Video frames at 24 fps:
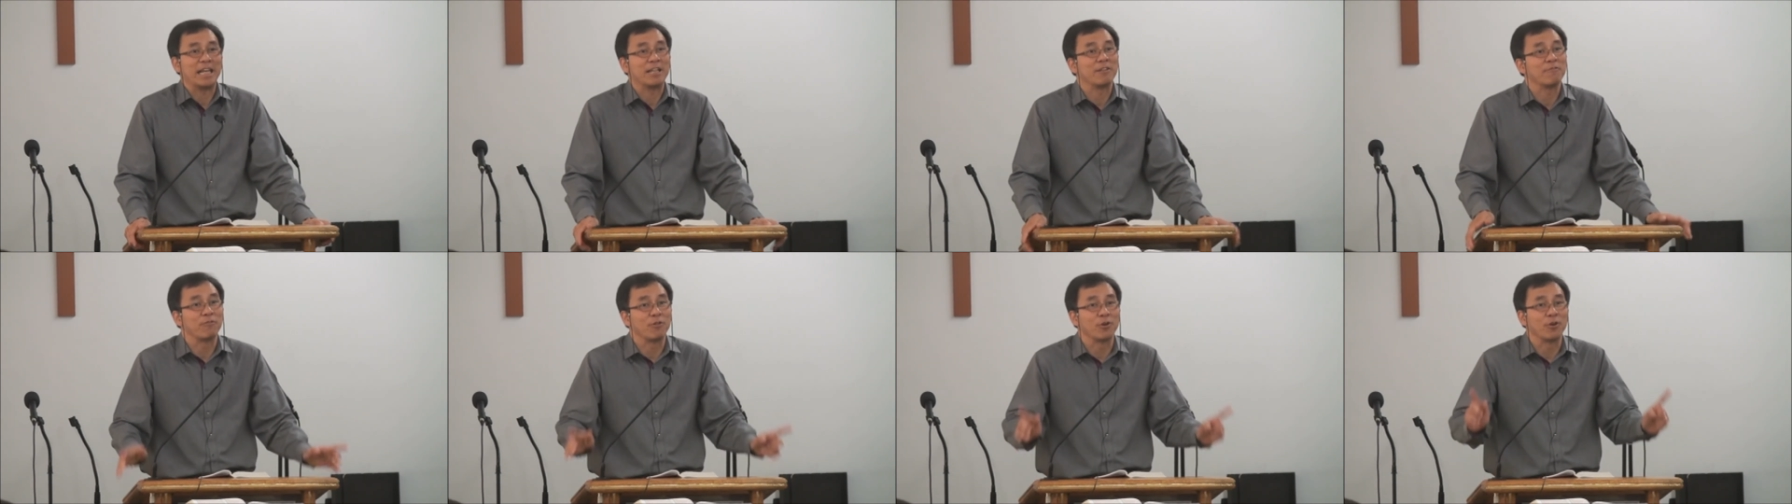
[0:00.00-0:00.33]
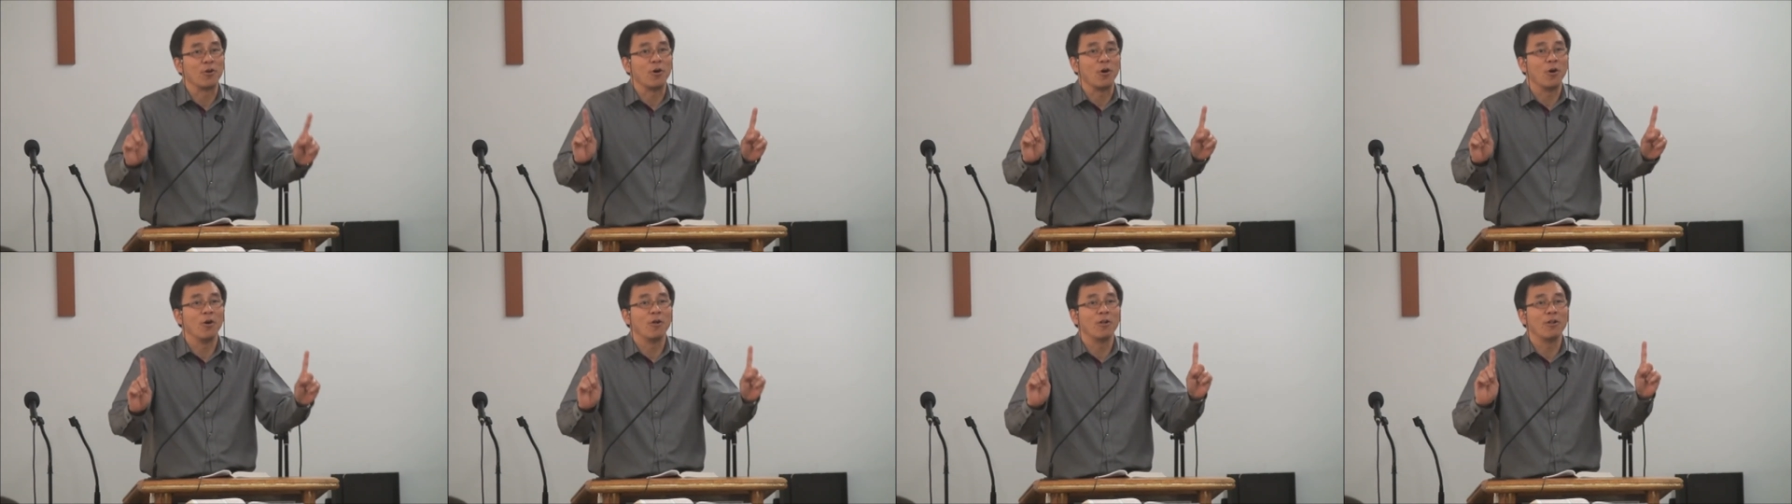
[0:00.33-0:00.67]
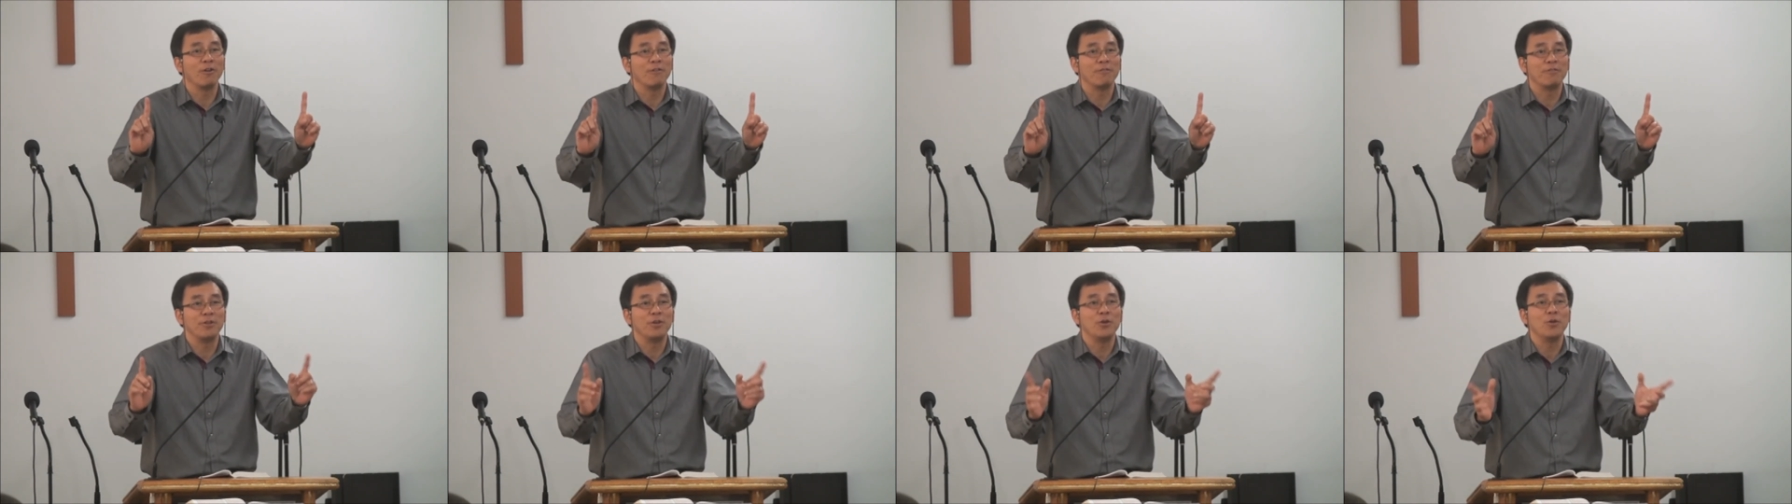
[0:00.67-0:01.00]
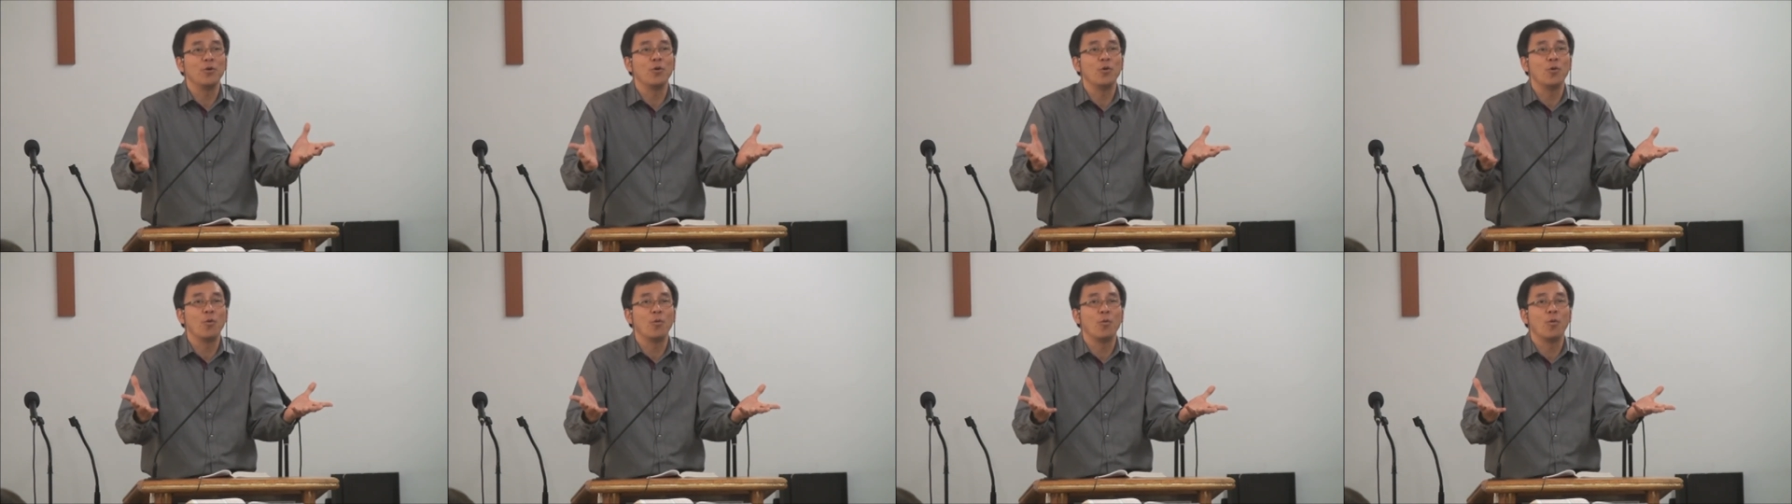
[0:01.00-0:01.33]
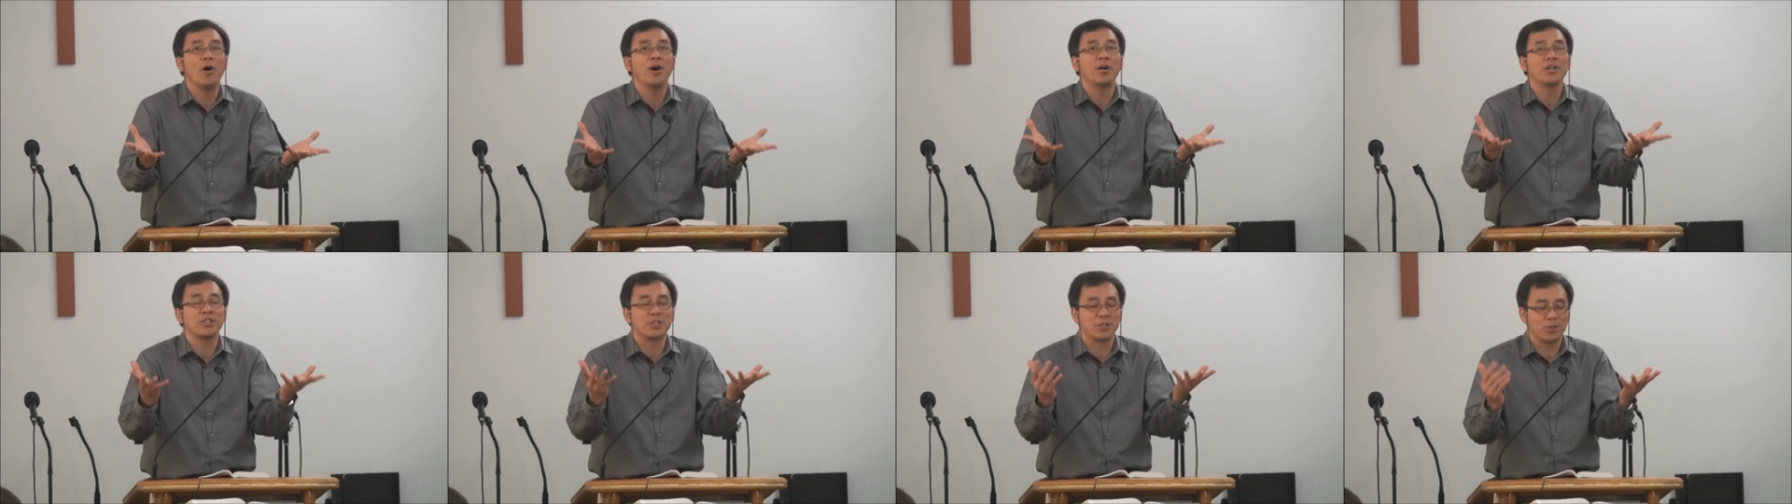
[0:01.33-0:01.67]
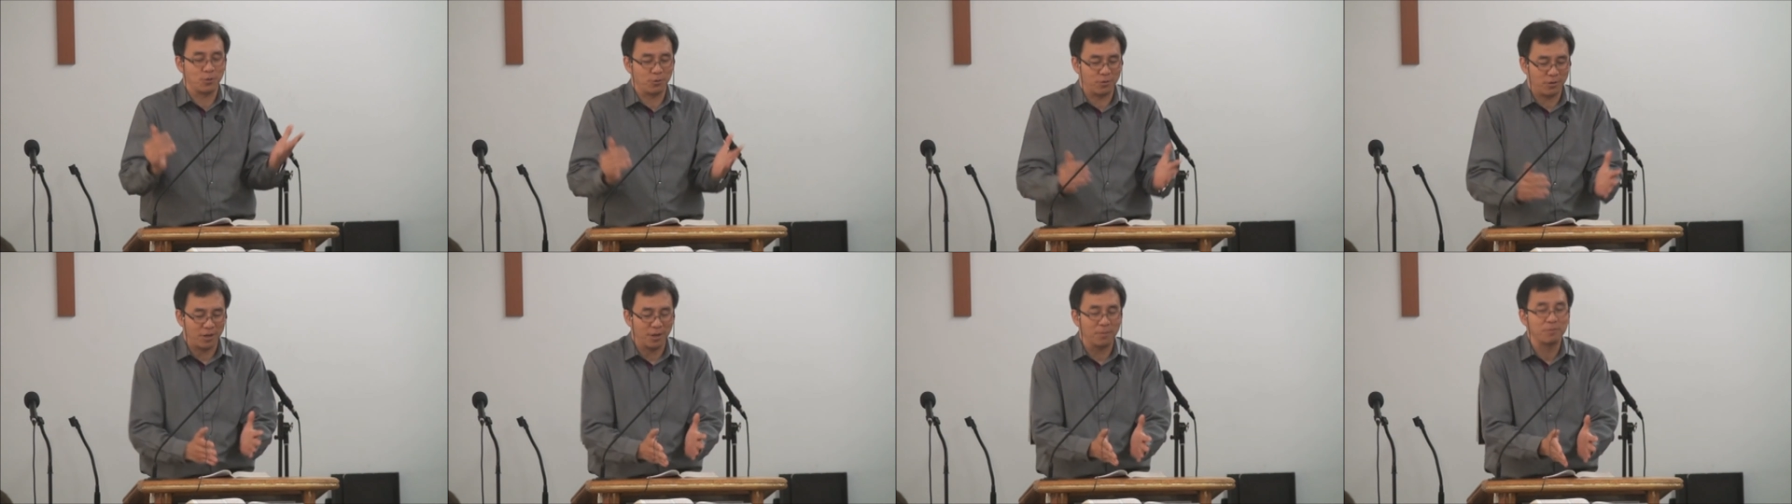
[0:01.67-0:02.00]
And for all of you who wants
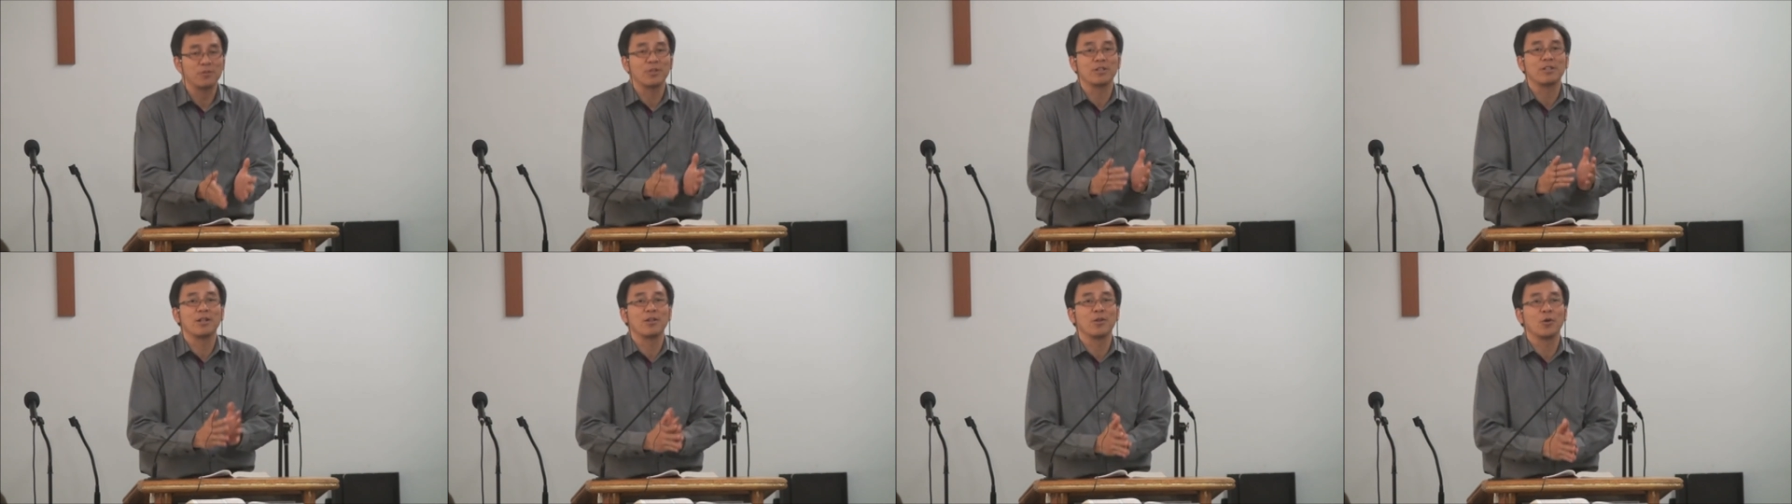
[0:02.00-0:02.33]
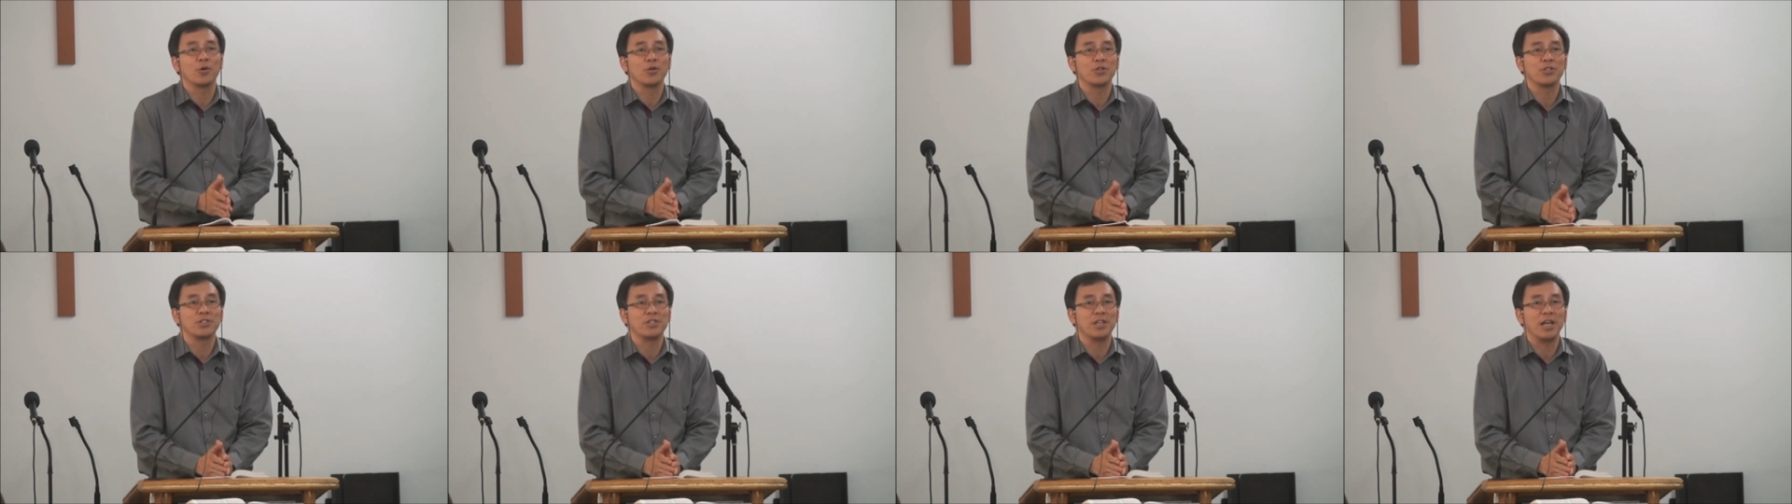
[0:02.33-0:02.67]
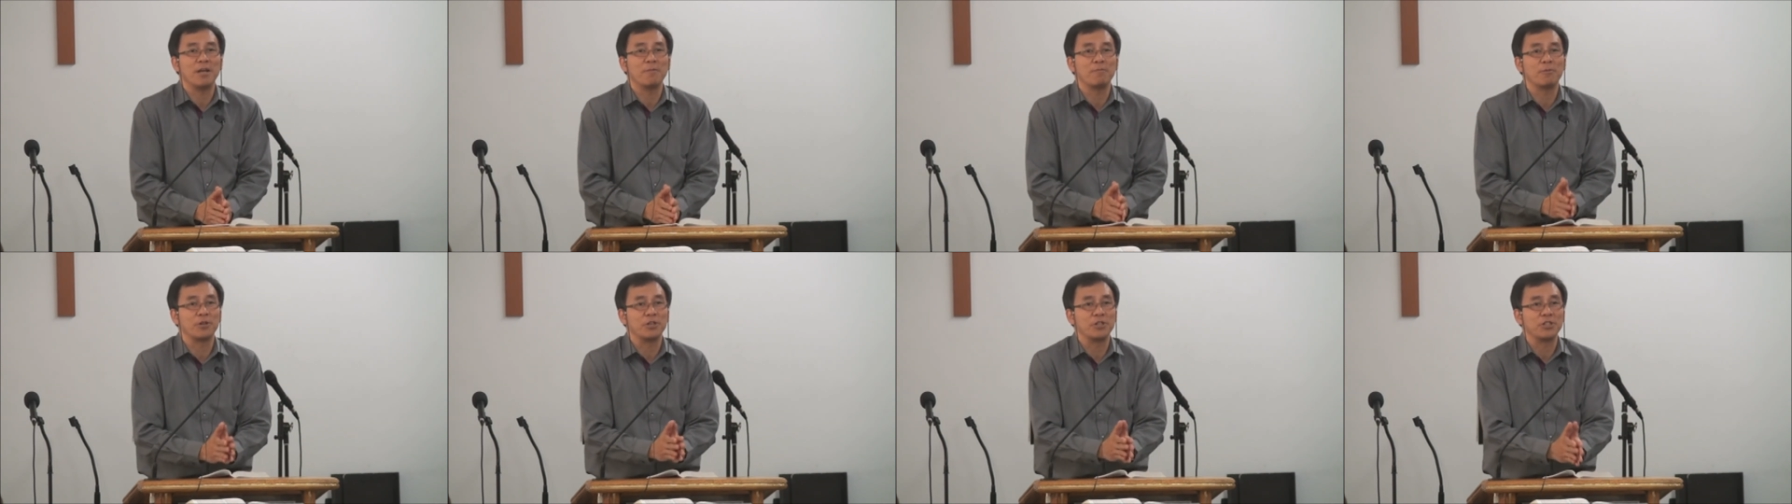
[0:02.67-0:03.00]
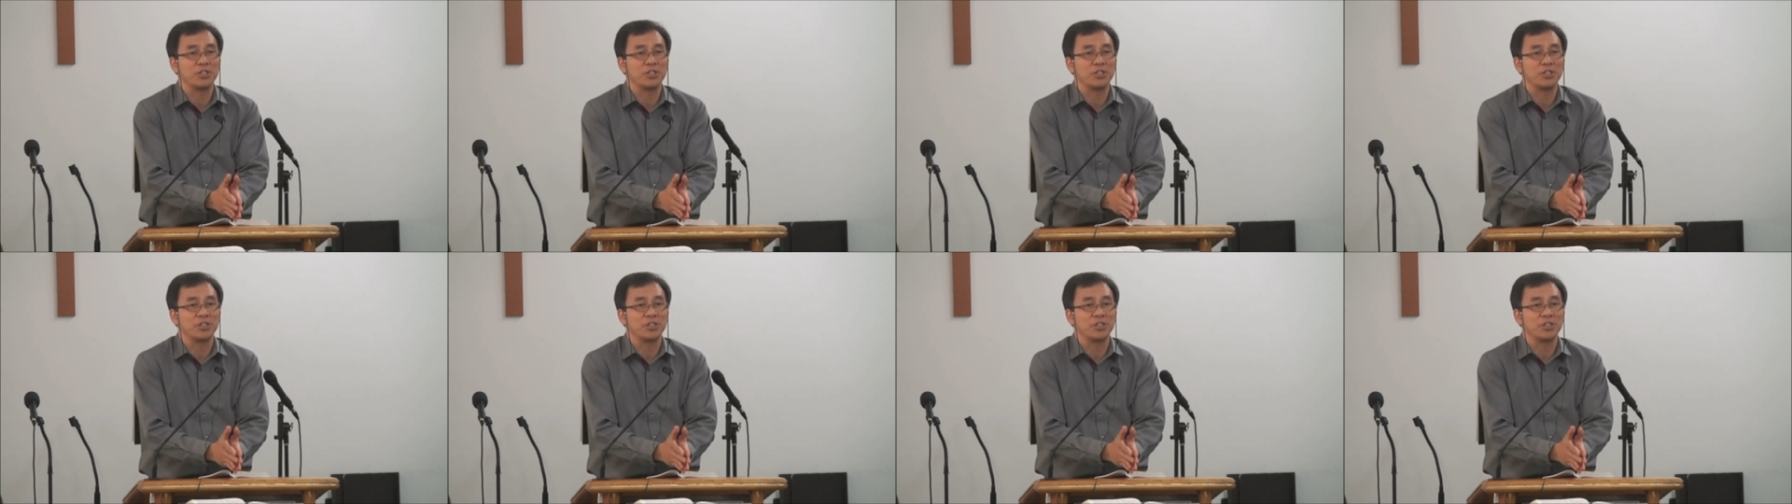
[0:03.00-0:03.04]
to come to the Lord's table